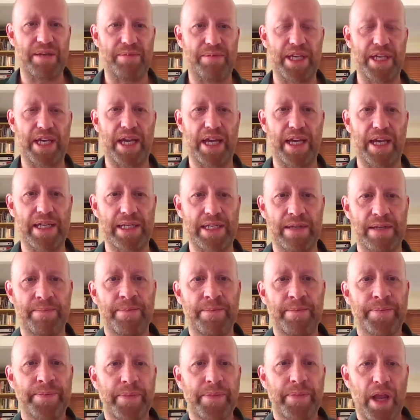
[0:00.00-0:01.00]
cases.
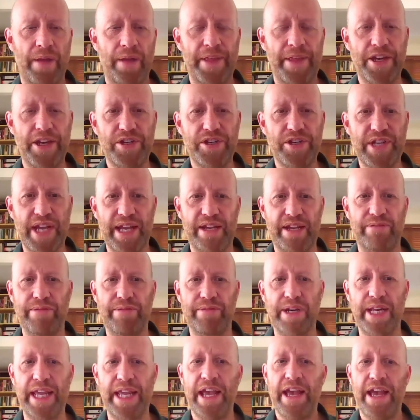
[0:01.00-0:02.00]
And then you take a really
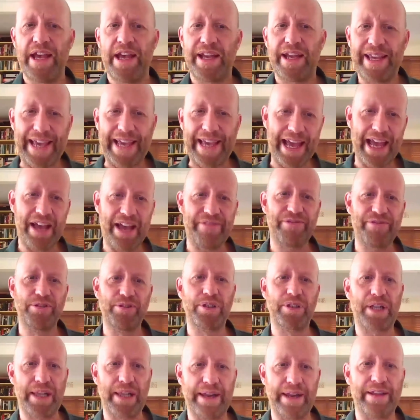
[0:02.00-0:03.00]
careful
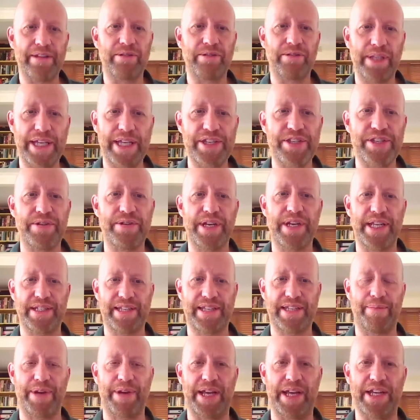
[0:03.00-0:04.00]
clinical history and
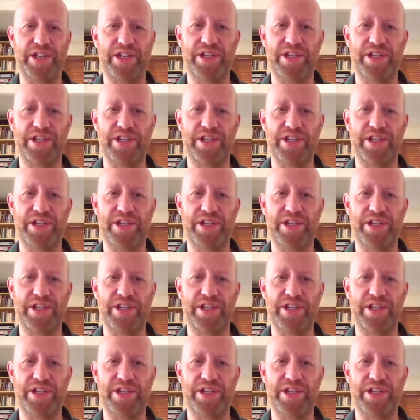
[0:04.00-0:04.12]
examination.